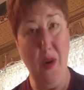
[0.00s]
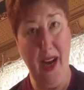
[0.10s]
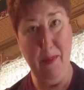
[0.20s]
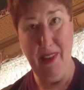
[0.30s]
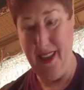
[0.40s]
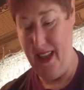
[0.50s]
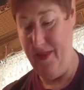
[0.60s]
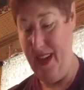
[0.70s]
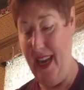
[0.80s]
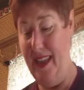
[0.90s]
I
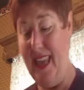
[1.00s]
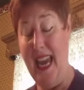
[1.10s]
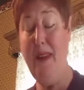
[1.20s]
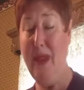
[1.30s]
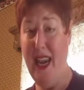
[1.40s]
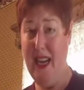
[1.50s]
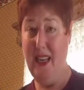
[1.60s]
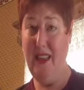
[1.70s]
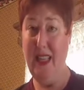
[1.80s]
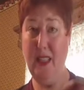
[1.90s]
believe. And they
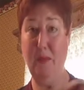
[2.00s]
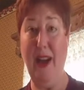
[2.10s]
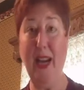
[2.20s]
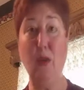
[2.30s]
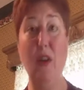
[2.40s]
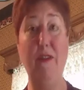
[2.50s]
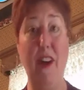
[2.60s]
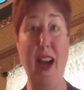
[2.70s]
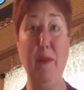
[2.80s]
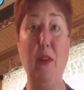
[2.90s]
make these
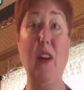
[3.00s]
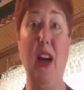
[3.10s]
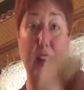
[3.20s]
microfiber